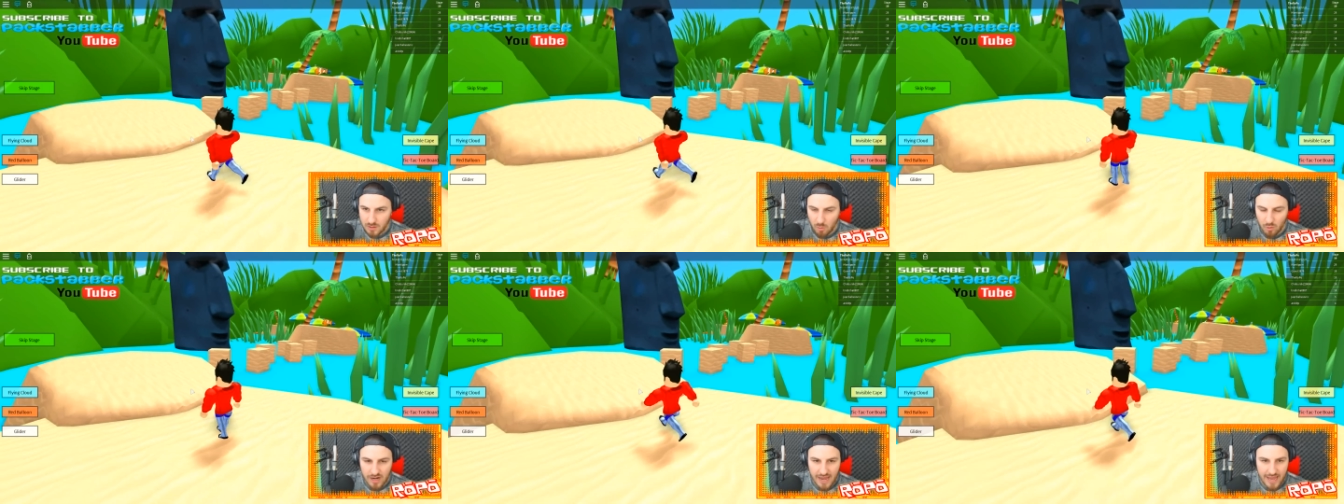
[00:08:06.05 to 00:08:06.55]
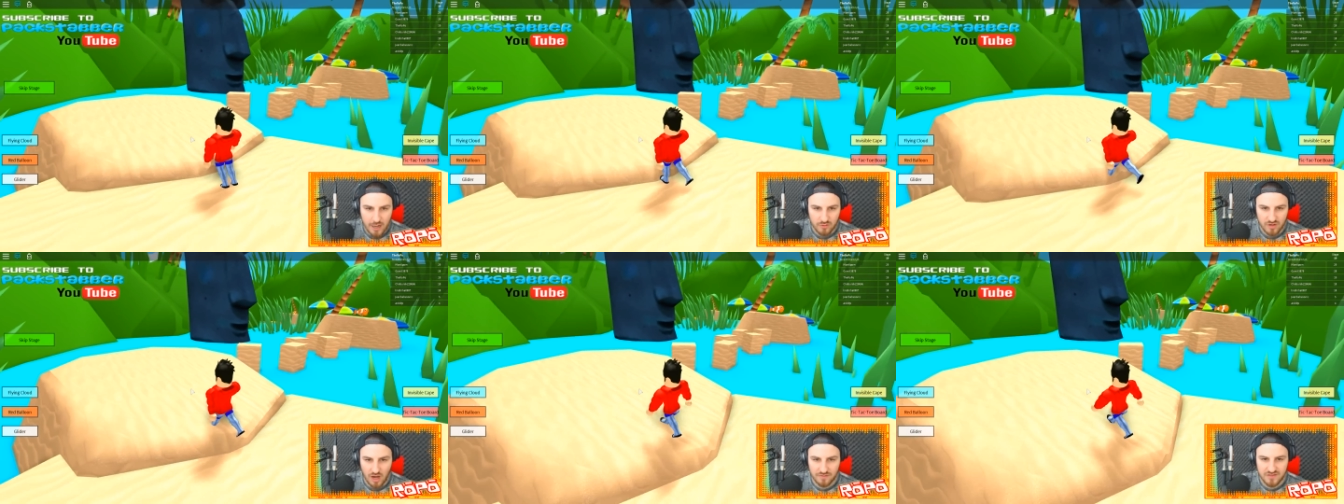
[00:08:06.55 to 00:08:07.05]
We're
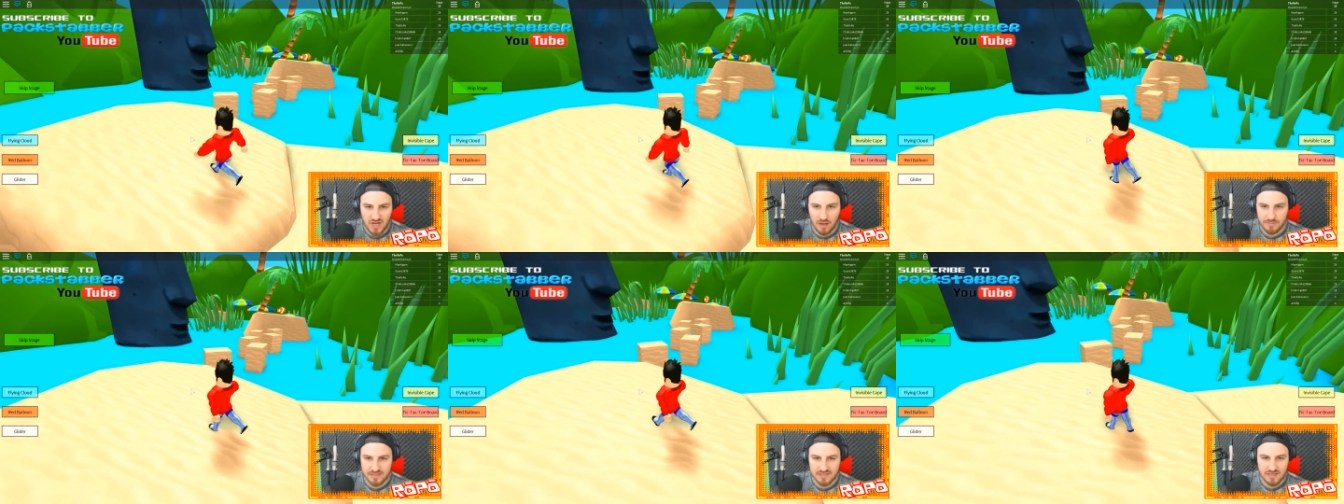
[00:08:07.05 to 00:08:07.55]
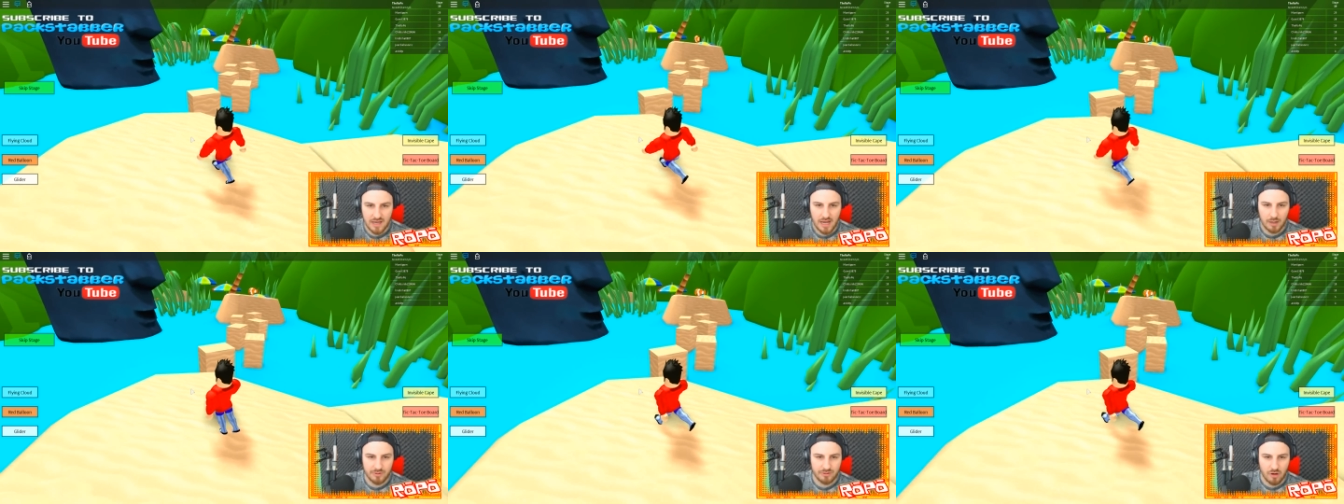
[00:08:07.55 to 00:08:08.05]
out of Thomas
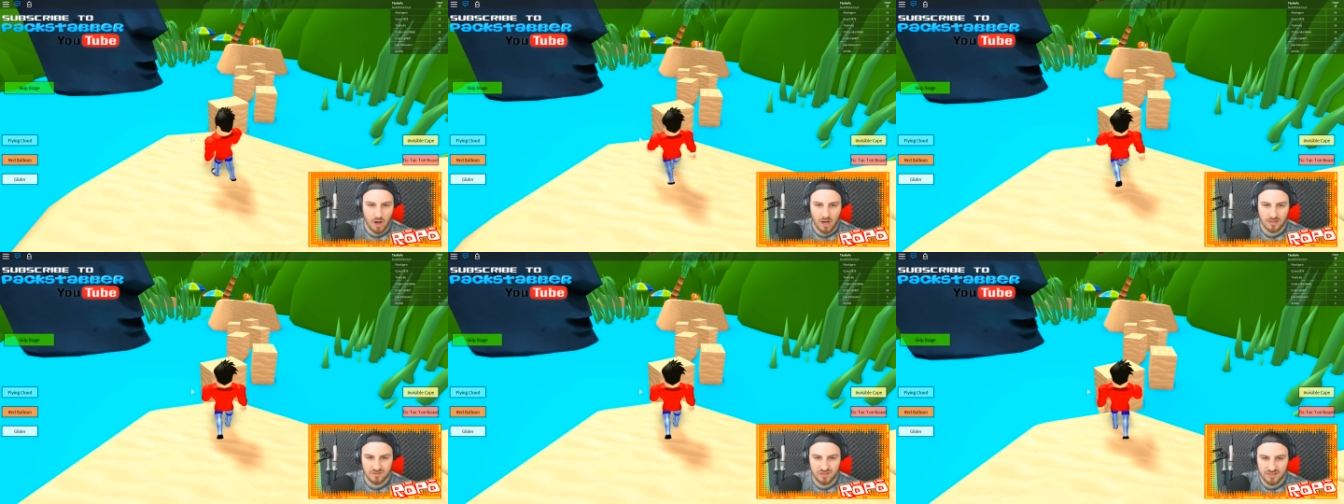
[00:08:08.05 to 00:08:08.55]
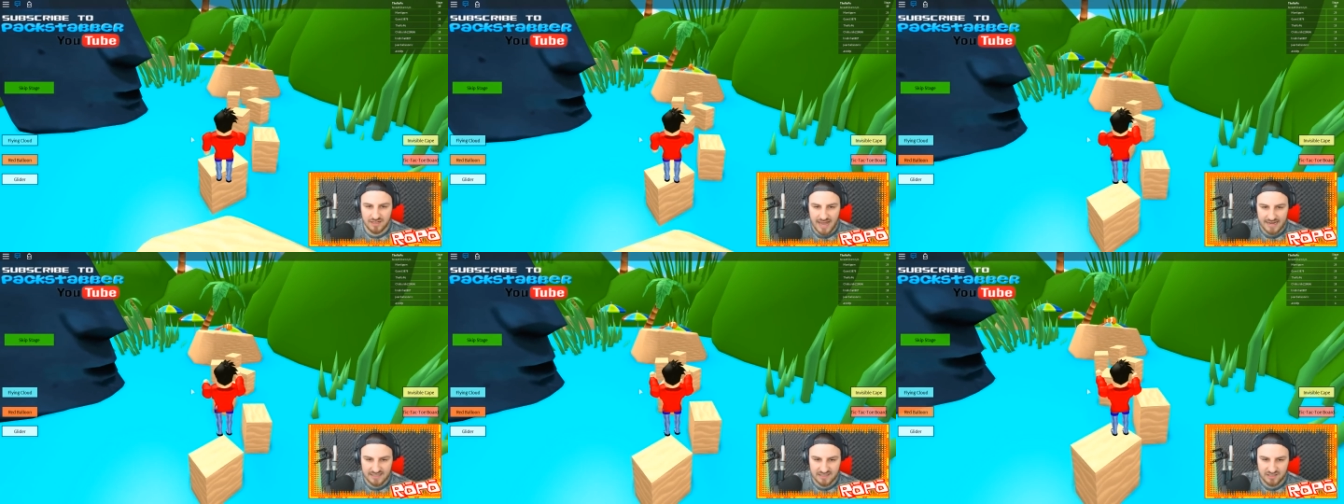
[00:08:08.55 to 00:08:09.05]
and we are on to the
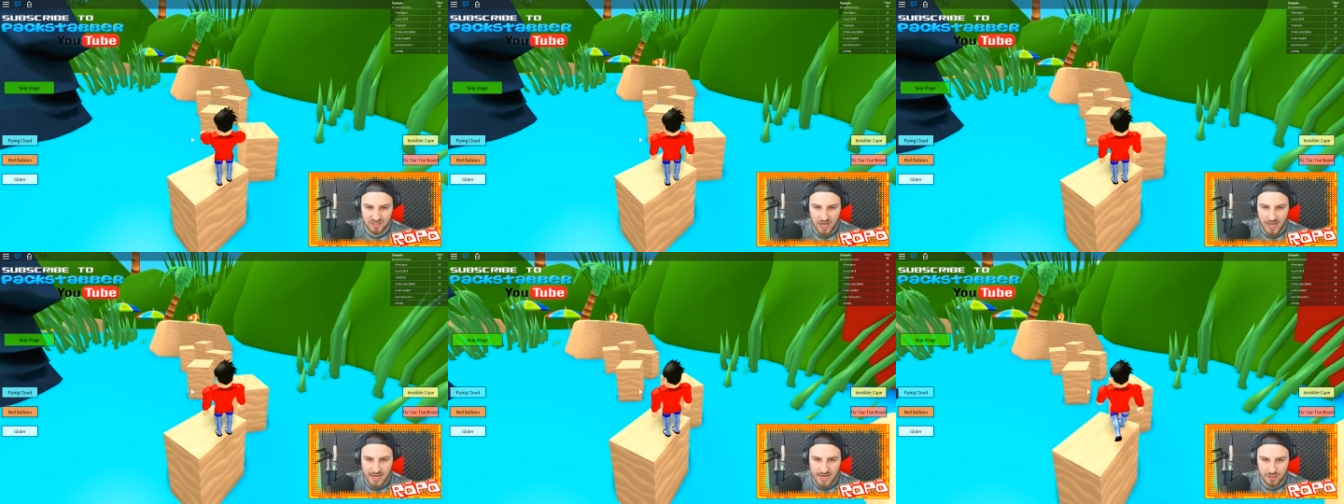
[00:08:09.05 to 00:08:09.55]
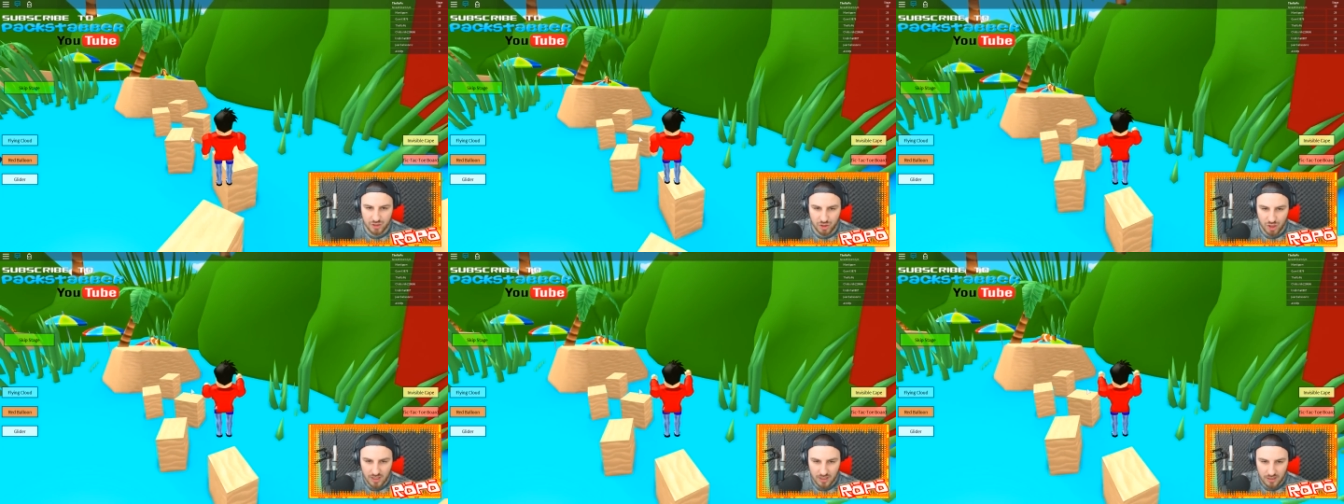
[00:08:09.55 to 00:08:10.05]
next
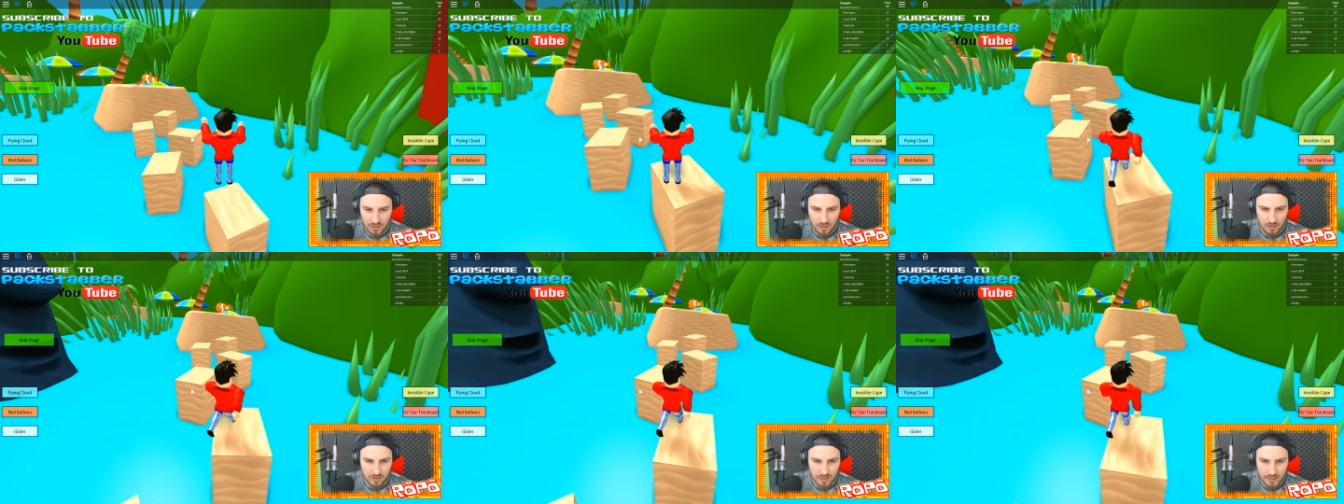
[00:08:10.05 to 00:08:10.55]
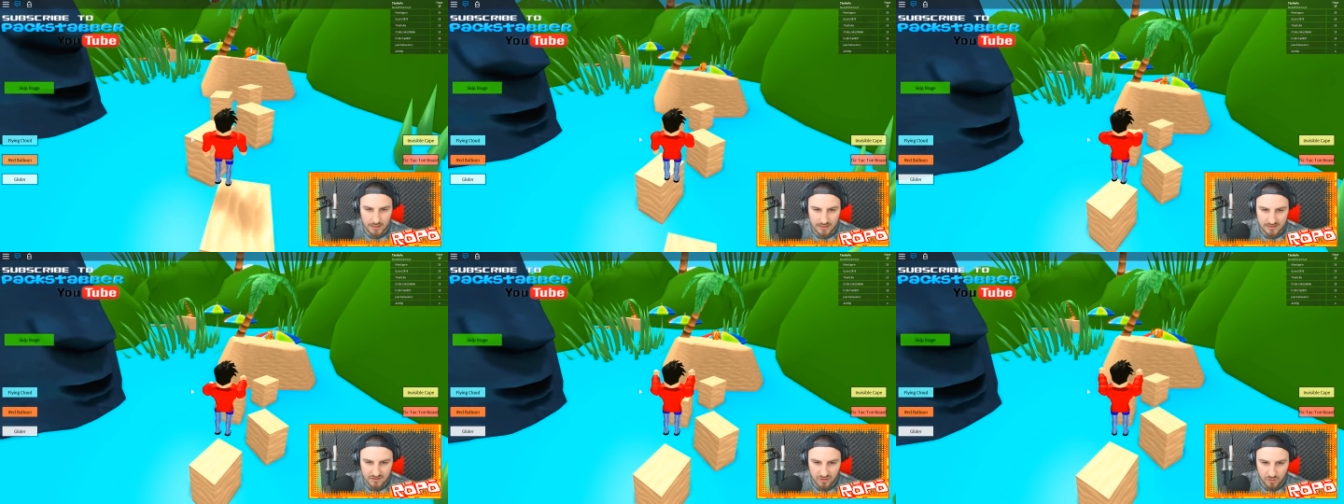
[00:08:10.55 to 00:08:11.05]
stage. Okay,
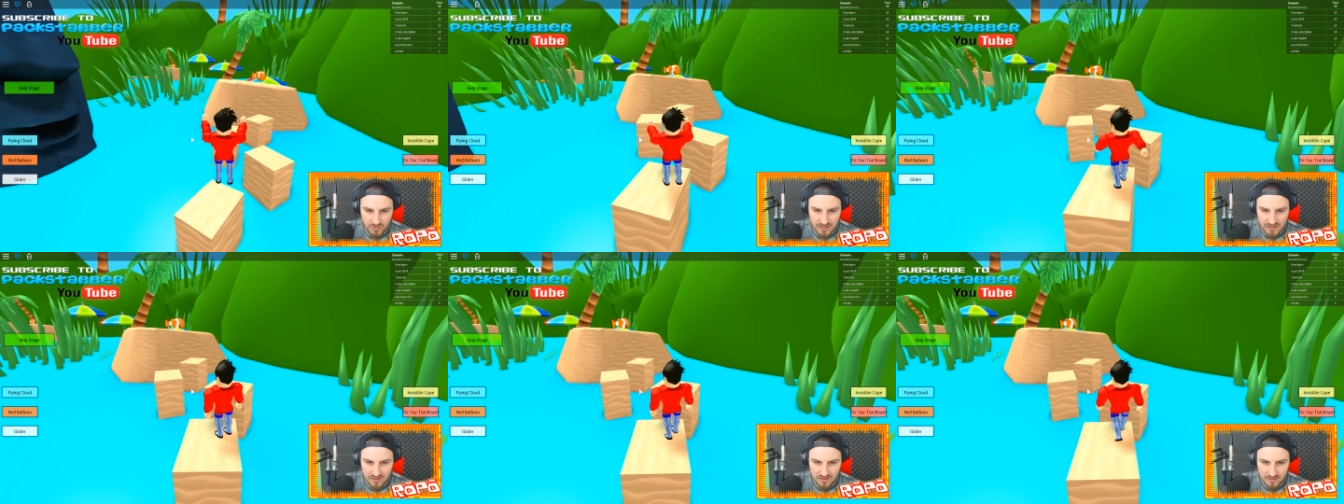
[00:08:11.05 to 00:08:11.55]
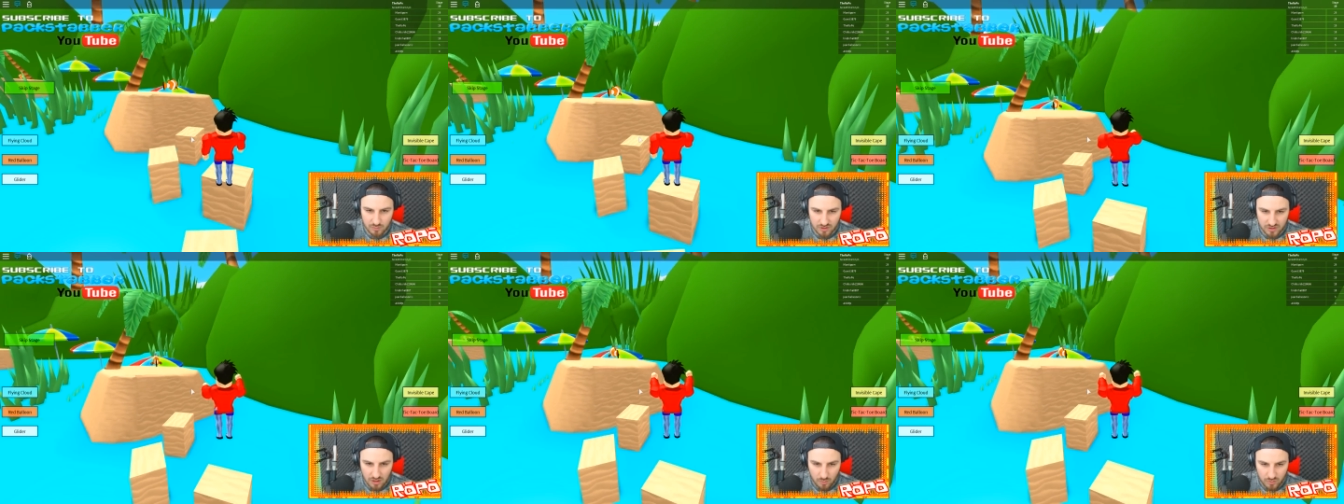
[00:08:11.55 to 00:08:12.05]
let's do this. We're